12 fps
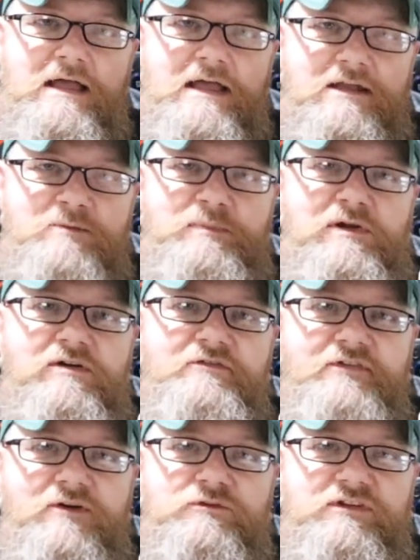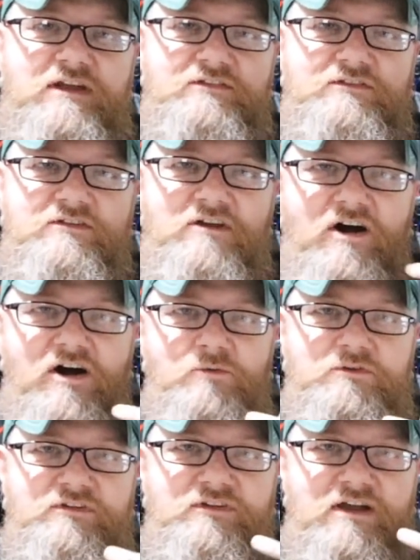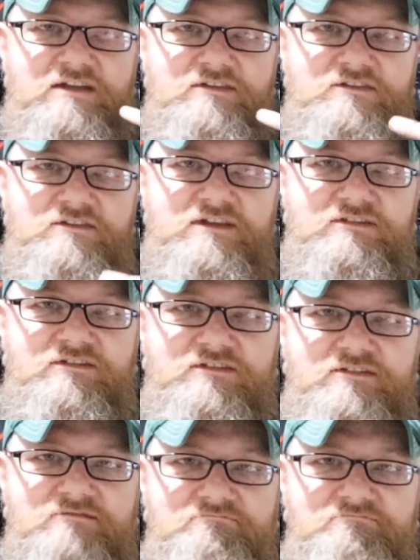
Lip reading: in a blindfold test, I would say that this